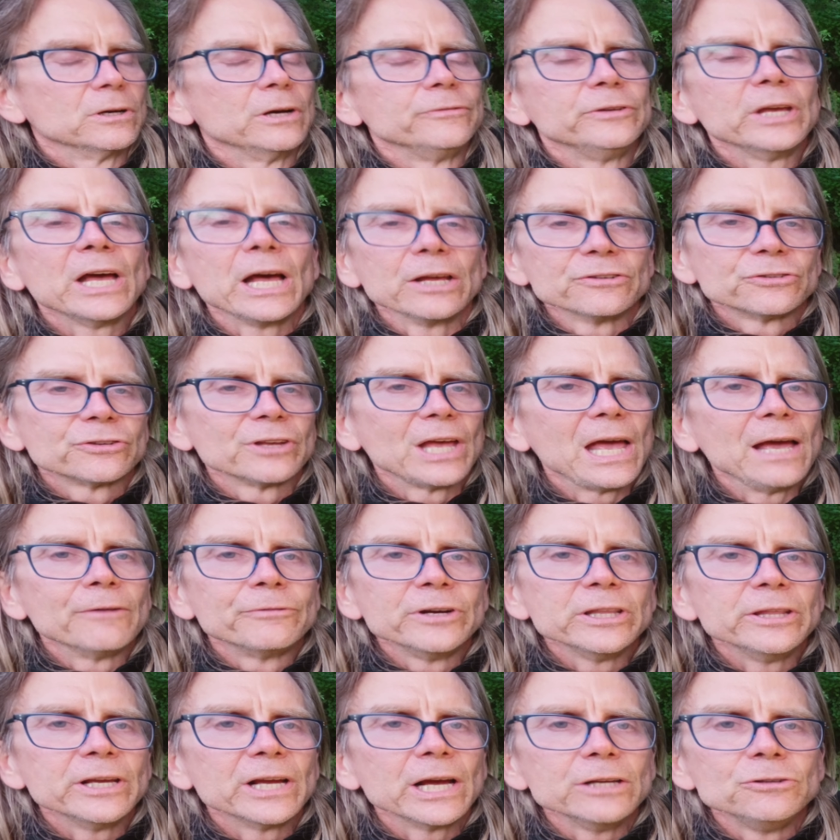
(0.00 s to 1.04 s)
Yes,
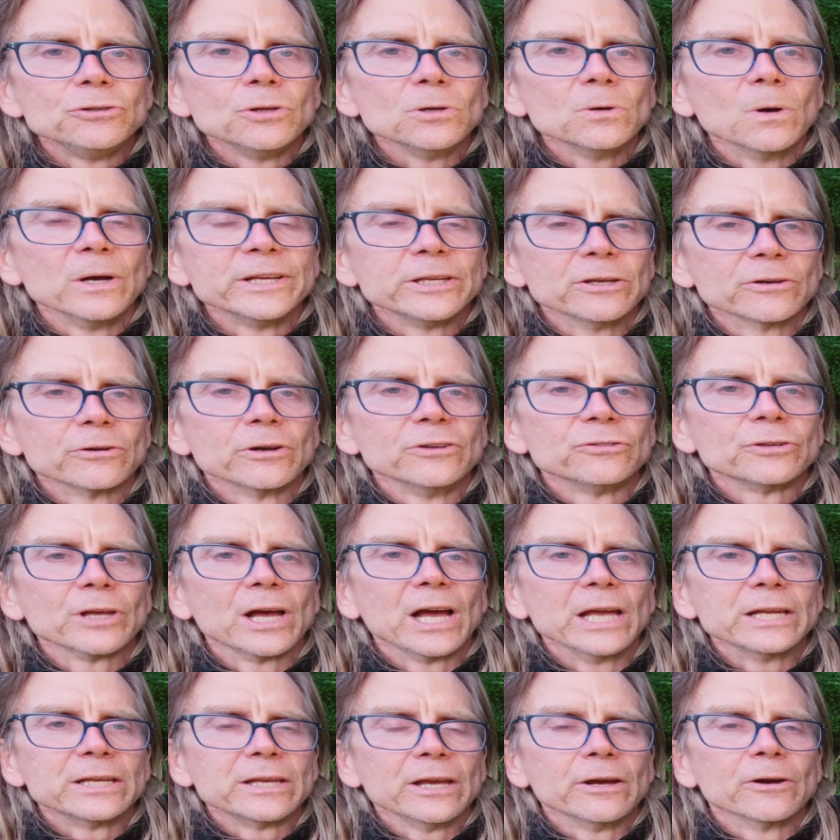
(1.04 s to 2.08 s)
everything I do here is
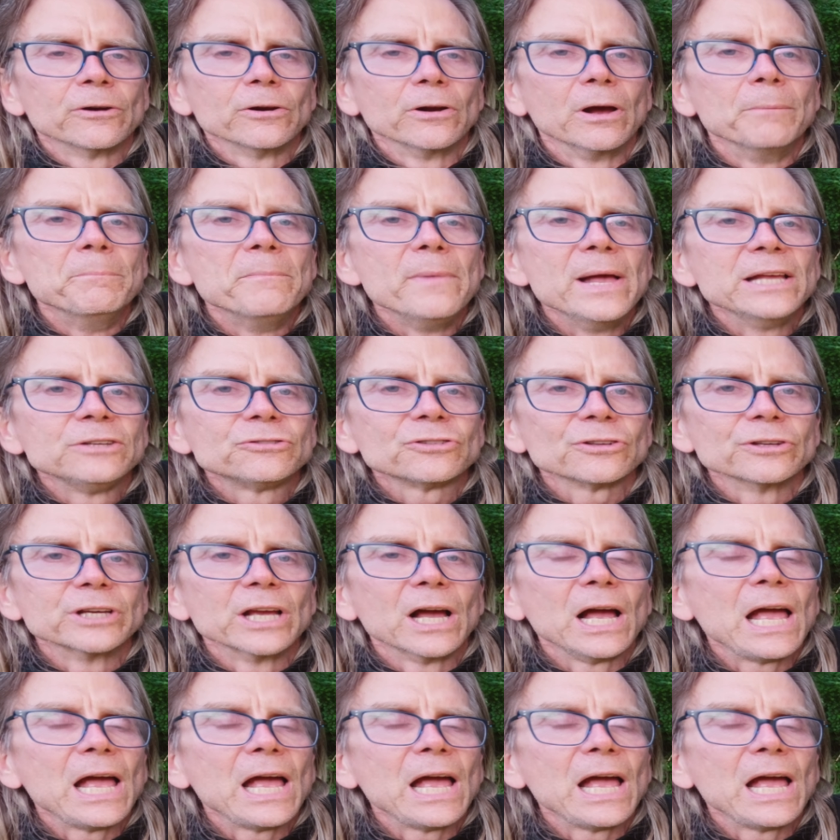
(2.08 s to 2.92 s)
I care immensely.